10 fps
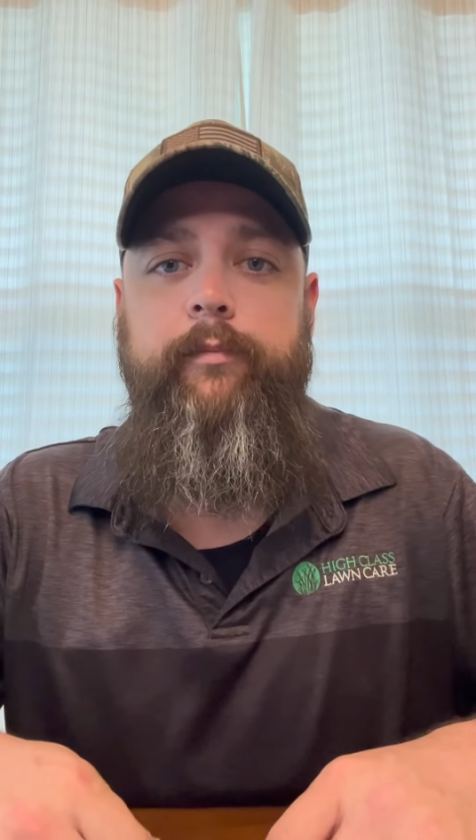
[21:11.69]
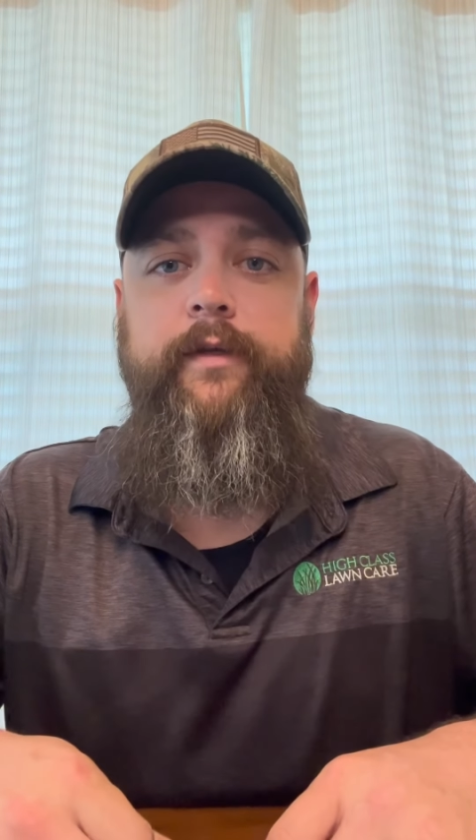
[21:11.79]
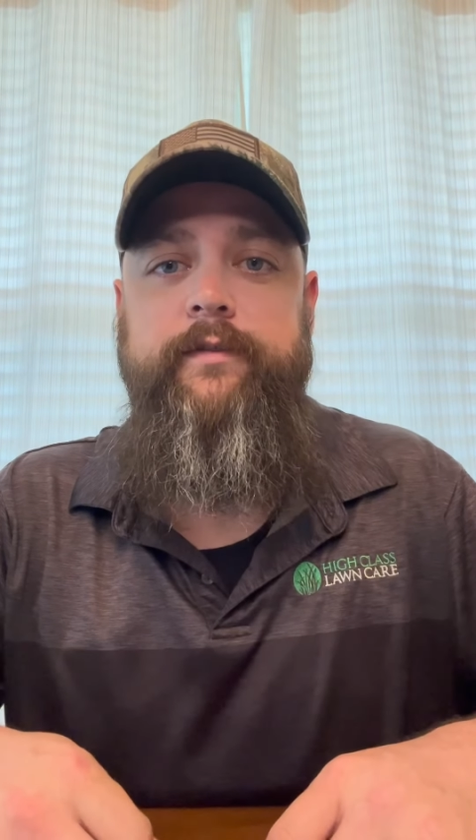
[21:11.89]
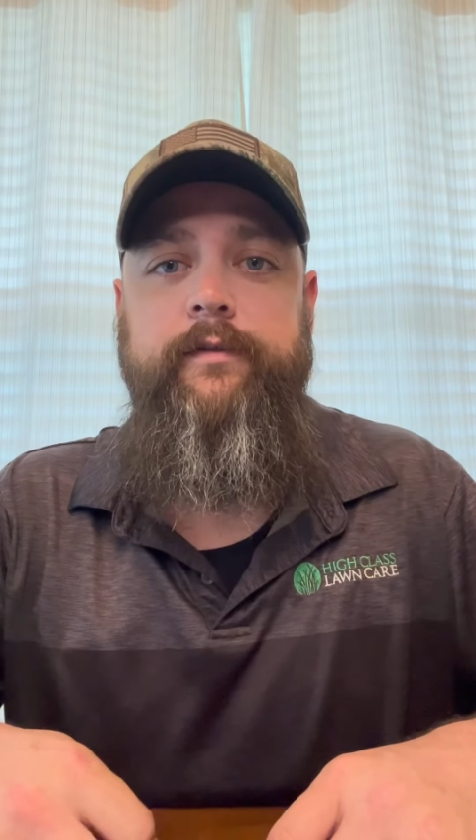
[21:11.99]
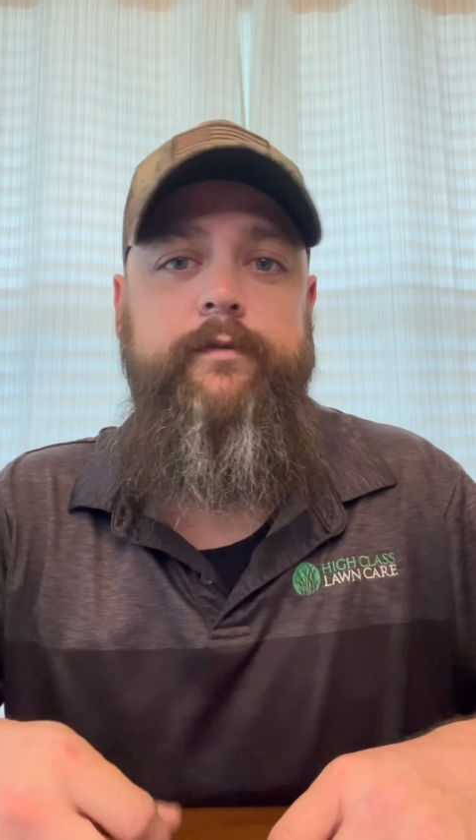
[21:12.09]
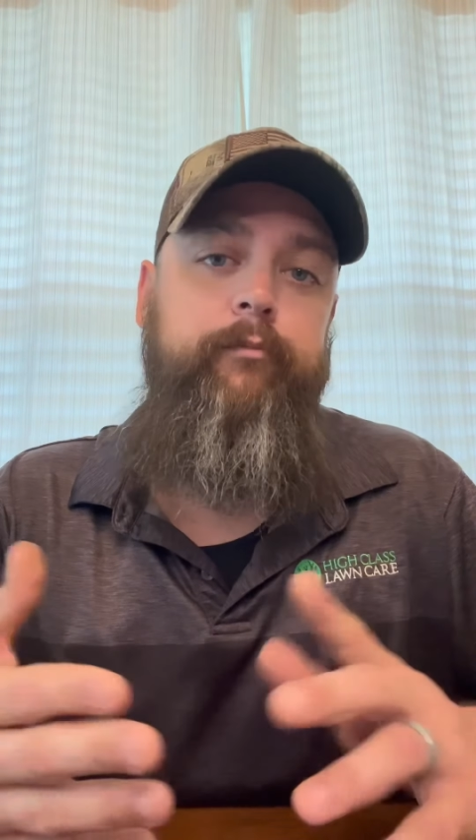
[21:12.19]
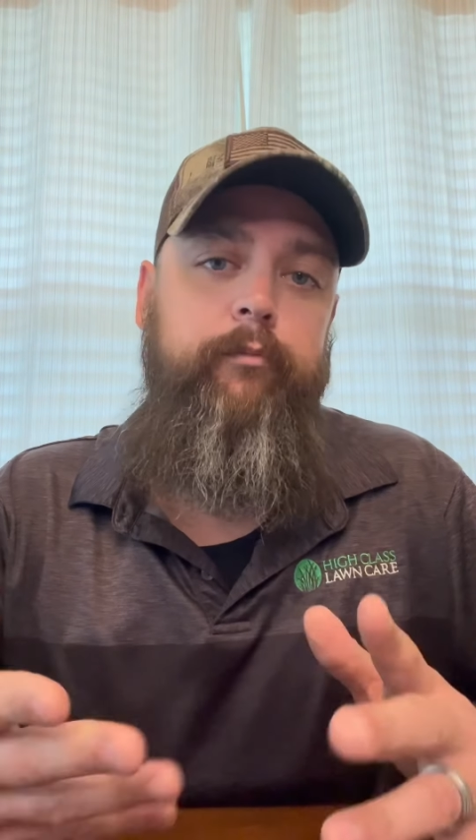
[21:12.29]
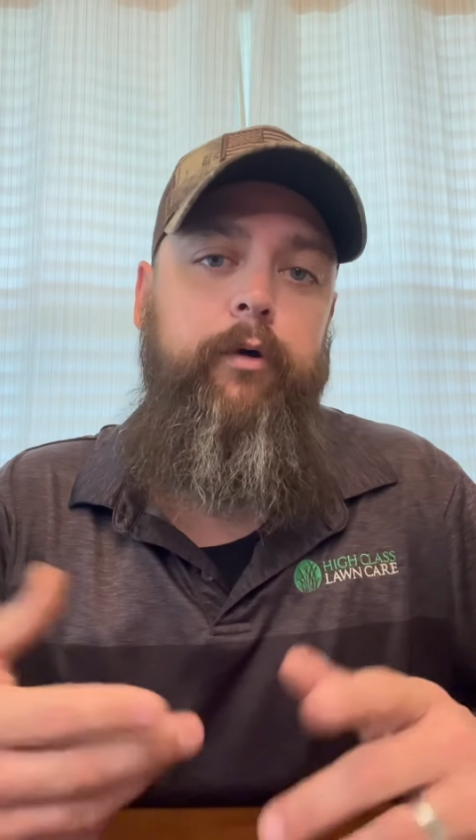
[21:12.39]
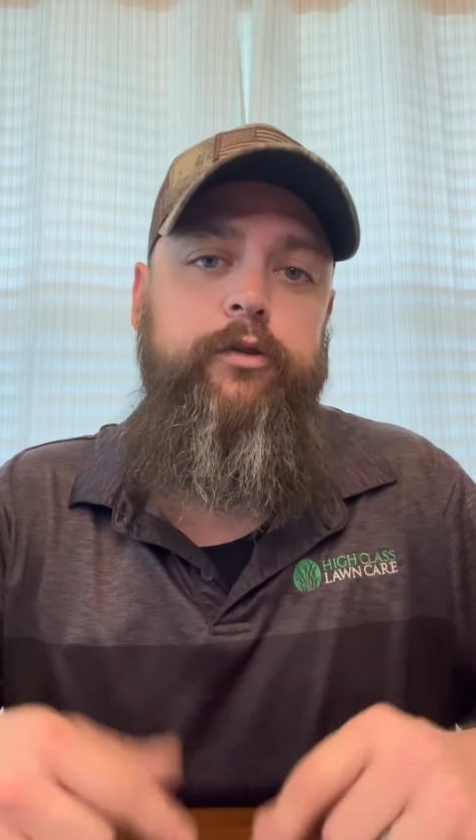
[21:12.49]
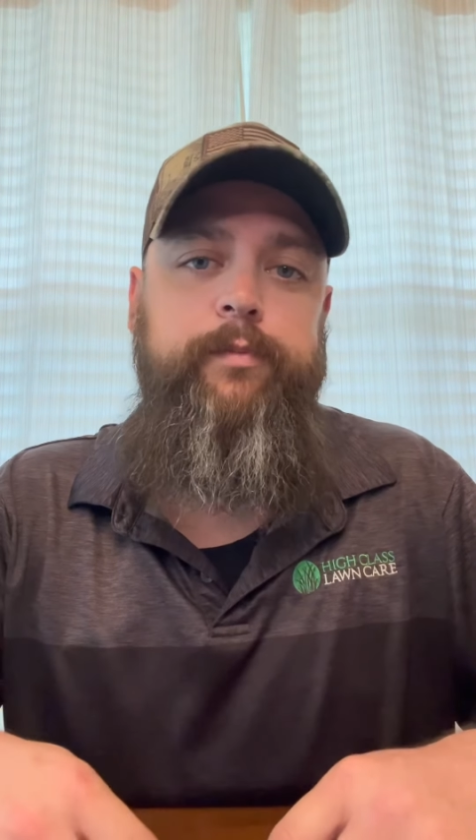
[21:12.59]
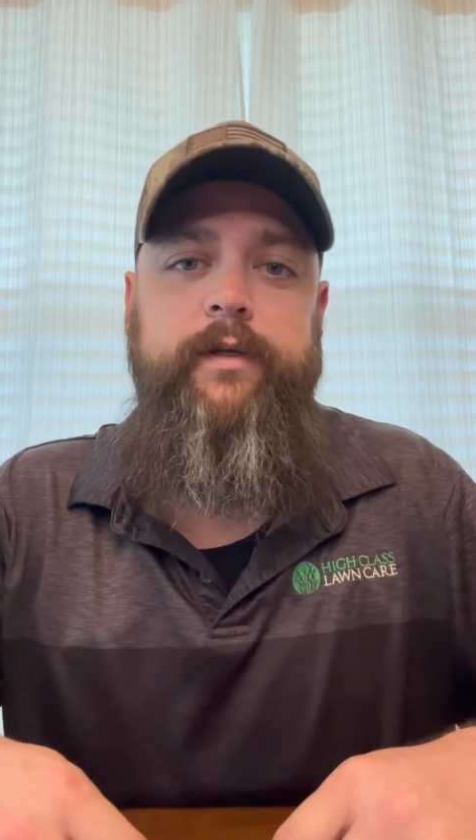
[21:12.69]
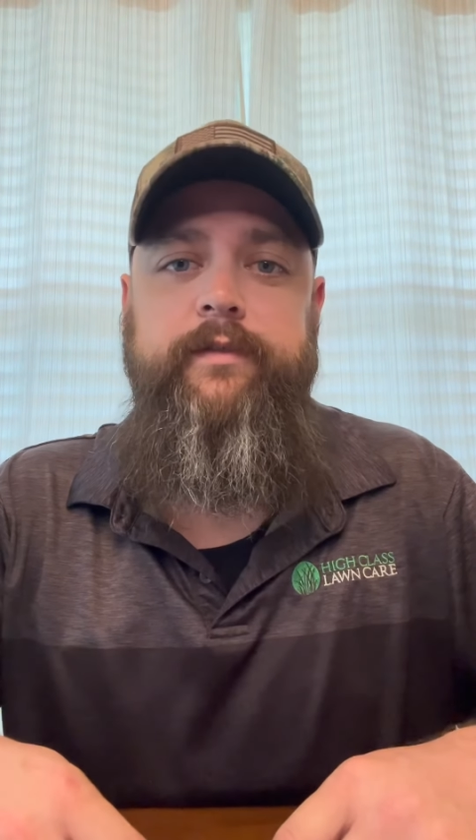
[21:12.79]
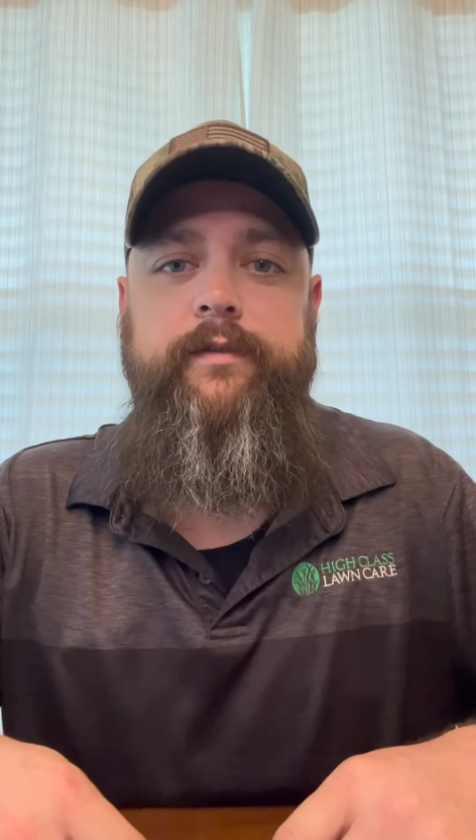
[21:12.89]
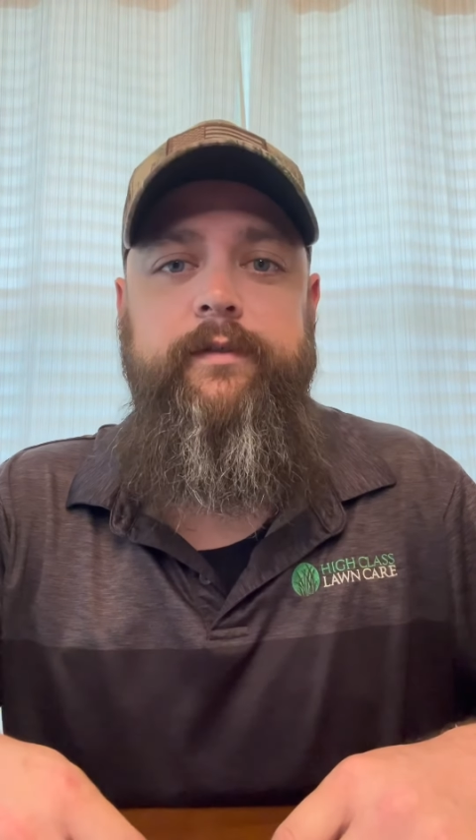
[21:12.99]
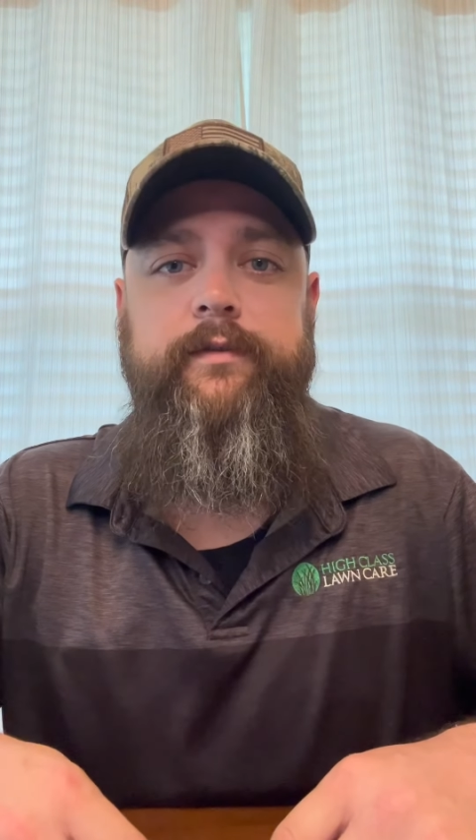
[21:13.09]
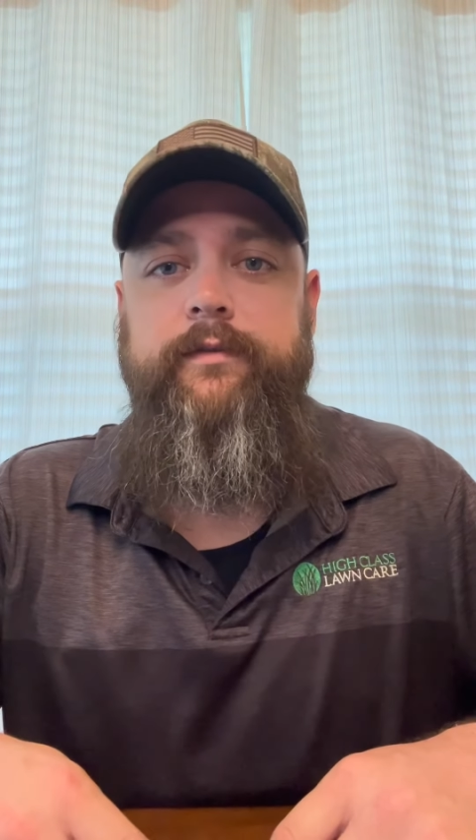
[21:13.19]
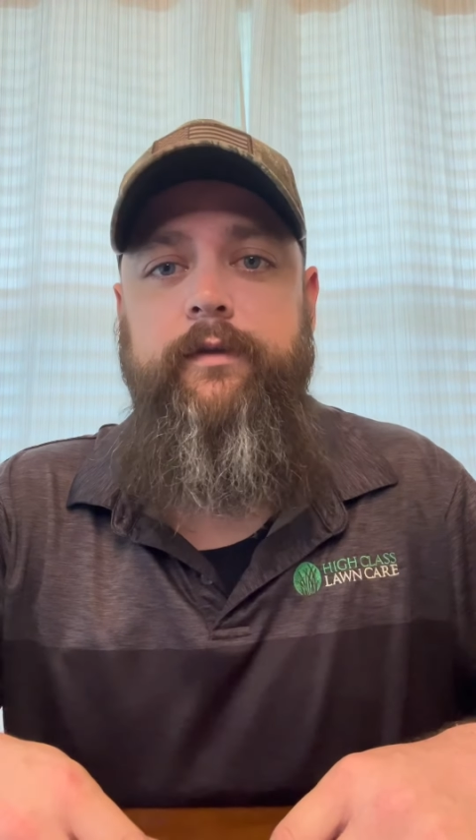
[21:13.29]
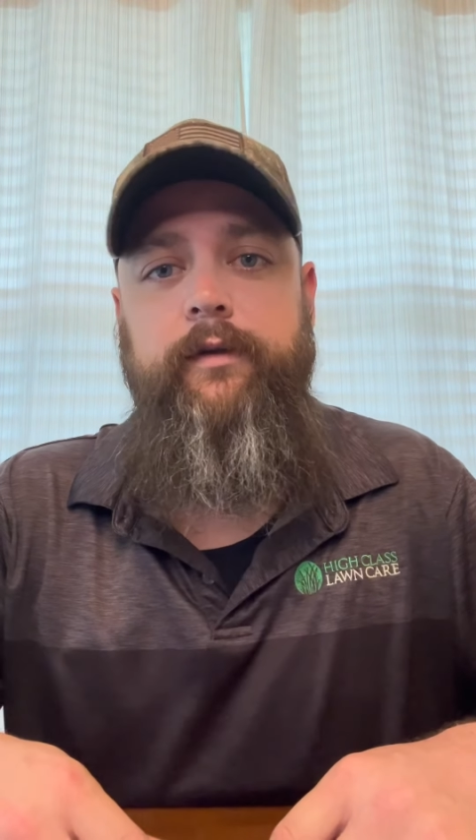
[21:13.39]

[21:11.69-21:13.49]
business, most businesses,